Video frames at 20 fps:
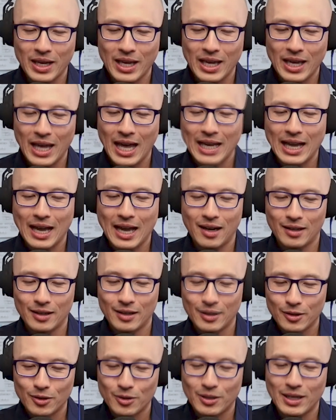I got a
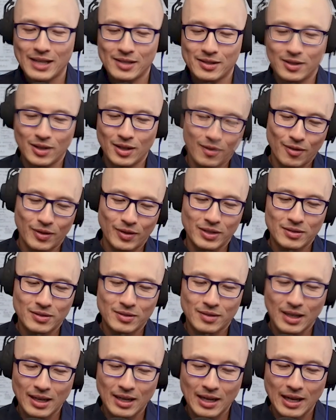little less nervous.
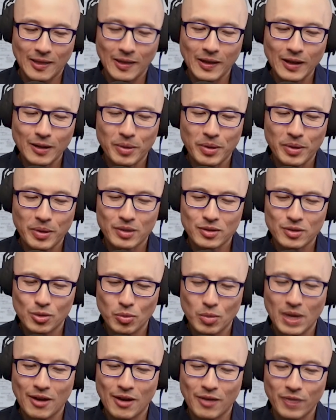And I think about
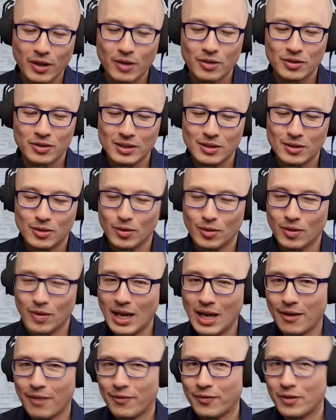2.5 years into it,
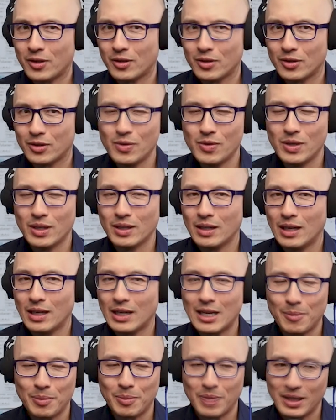after doing a
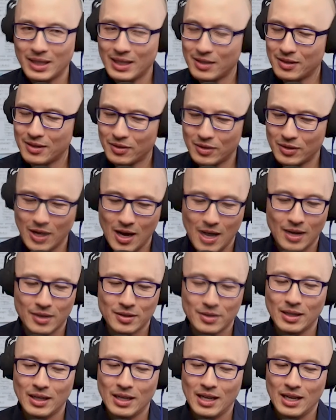couple of dozen talks,
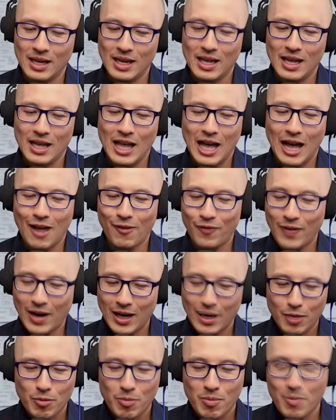I finally
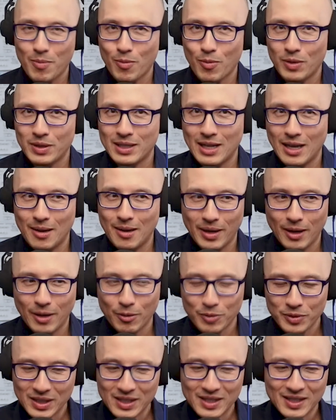remember one time I was in
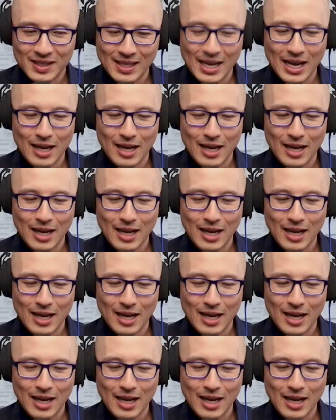Seattle.